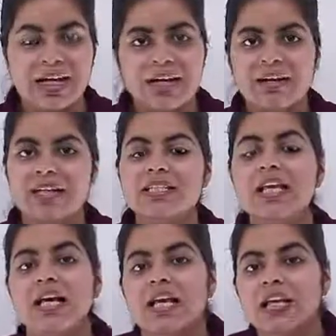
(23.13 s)
Right.
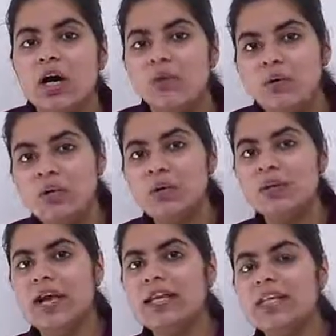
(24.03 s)
Now we know
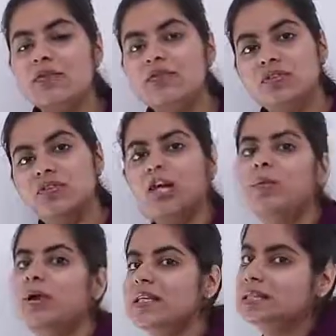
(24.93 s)
that if 3
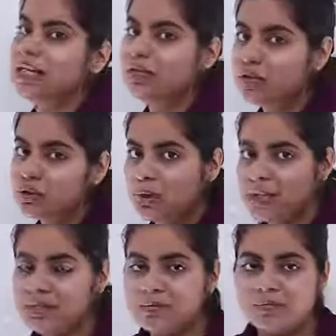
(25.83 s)
points are given to
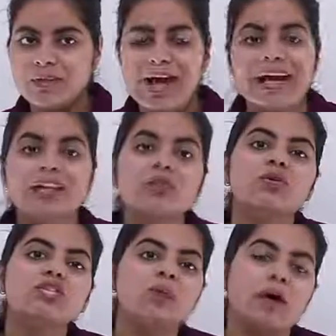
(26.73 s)
us and
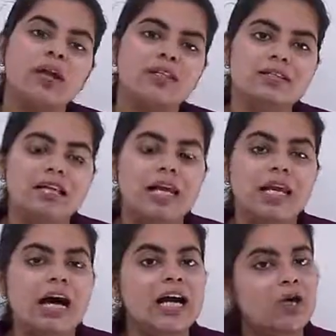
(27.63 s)
those points
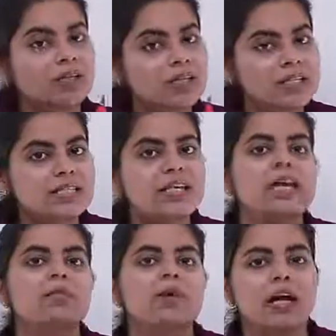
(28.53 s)
lie on the
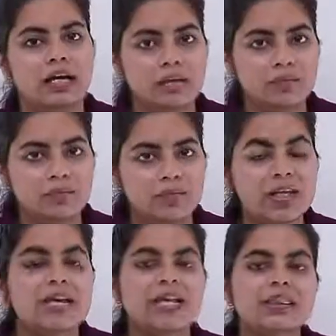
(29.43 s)
same line
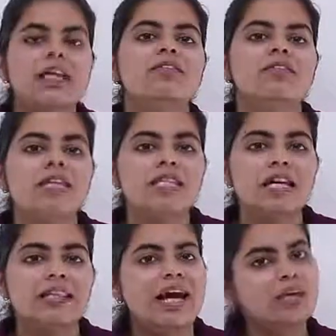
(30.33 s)
then we
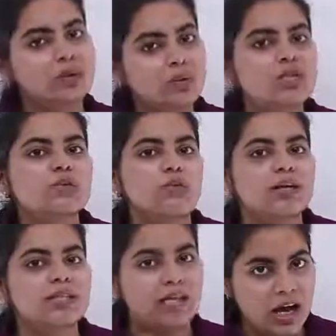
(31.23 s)
say that those
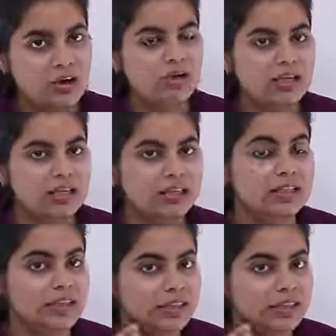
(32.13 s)
points are collinear.